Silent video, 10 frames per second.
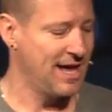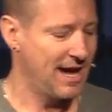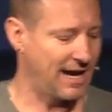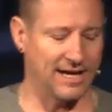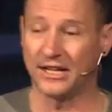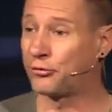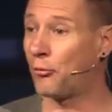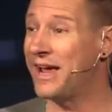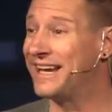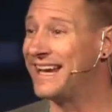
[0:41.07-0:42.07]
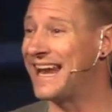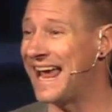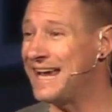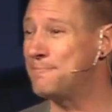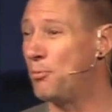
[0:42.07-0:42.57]
and it's rated an
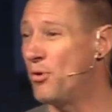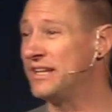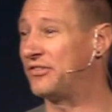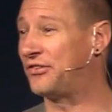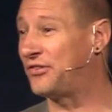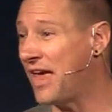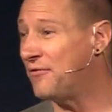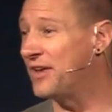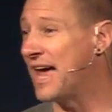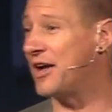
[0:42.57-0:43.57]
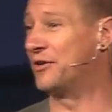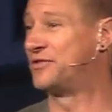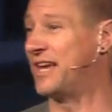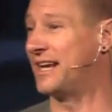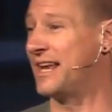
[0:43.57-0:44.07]
8.7 out of
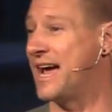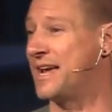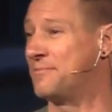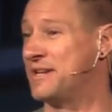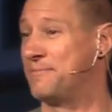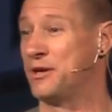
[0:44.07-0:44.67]
10 on IMDb,